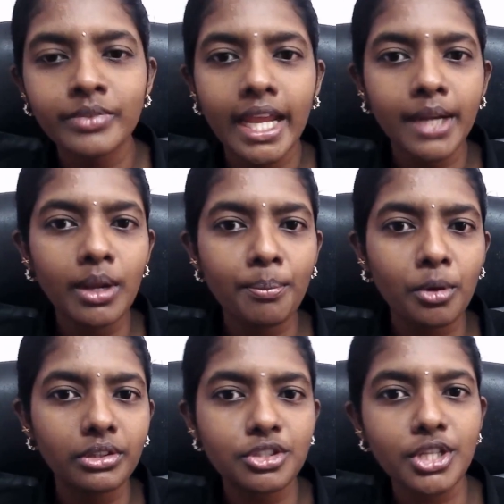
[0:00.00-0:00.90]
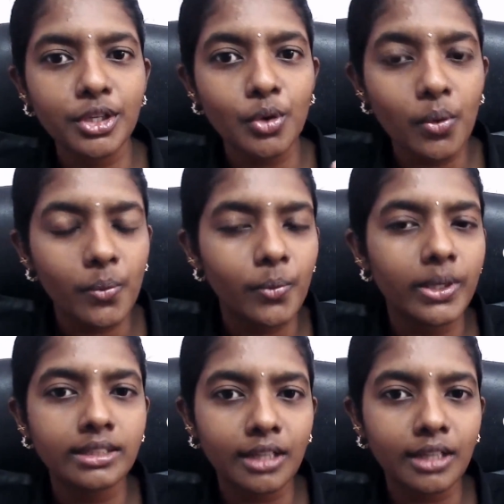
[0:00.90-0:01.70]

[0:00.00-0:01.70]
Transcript: It will position you with